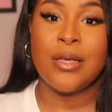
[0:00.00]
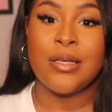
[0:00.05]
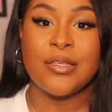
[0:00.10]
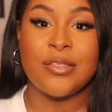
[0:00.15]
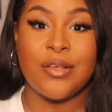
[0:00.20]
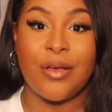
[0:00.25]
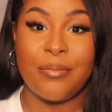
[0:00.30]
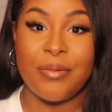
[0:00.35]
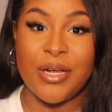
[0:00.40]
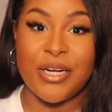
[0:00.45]

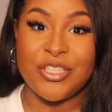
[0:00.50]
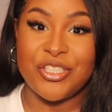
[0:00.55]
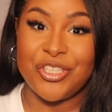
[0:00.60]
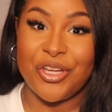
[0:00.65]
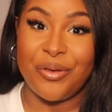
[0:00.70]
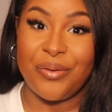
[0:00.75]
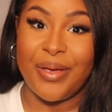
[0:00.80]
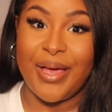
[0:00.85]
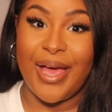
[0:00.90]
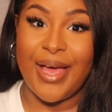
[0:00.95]
So I'm going to show
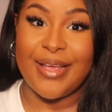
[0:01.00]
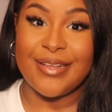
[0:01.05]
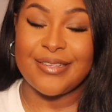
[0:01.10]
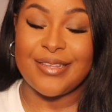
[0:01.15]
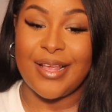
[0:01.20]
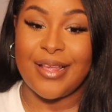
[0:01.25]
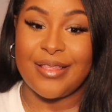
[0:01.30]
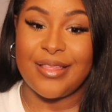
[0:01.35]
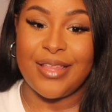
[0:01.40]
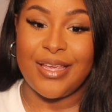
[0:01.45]
you
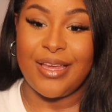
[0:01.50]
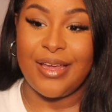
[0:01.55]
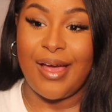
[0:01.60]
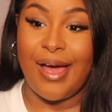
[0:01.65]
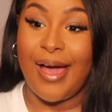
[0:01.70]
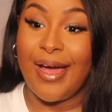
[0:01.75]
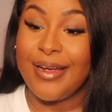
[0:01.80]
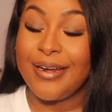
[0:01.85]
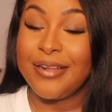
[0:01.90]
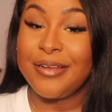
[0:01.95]
guys the
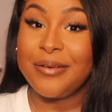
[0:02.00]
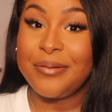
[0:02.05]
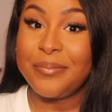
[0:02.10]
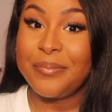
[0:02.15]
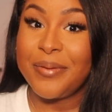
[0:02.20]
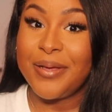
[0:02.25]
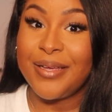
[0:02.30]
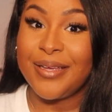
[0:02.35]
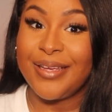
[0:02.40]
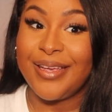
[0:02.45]

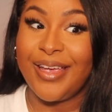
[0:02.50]
items